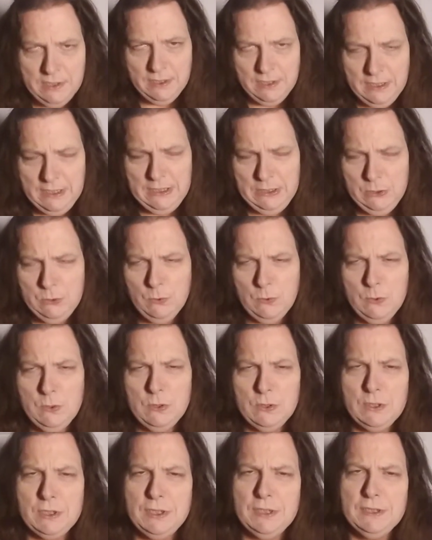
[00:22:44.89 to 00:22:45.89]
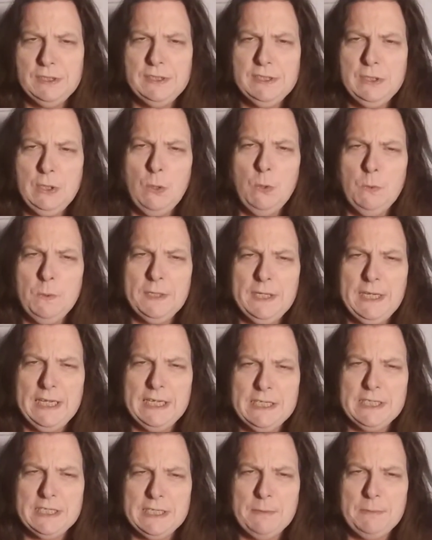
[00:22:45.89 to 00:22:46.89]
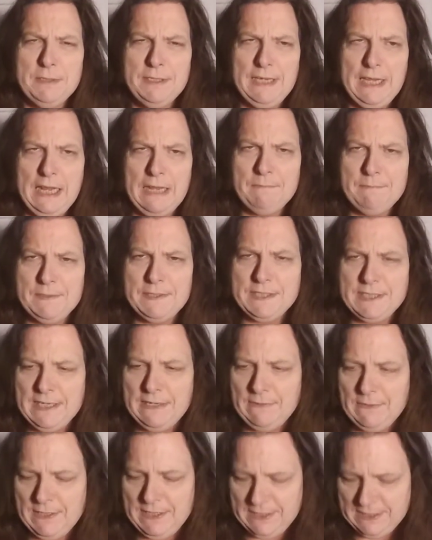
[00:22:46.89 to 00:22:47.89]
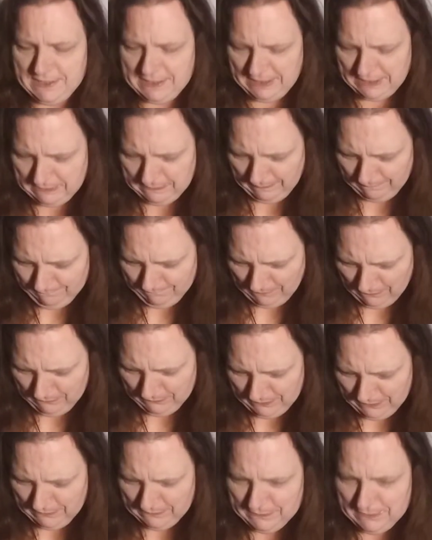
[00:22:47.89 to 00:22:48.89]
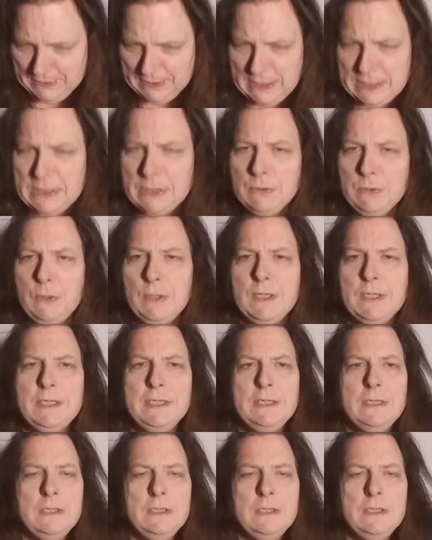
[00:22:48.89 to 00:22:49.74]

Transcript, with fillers: in order to go against so many adversaries, as I found out in Duskwood,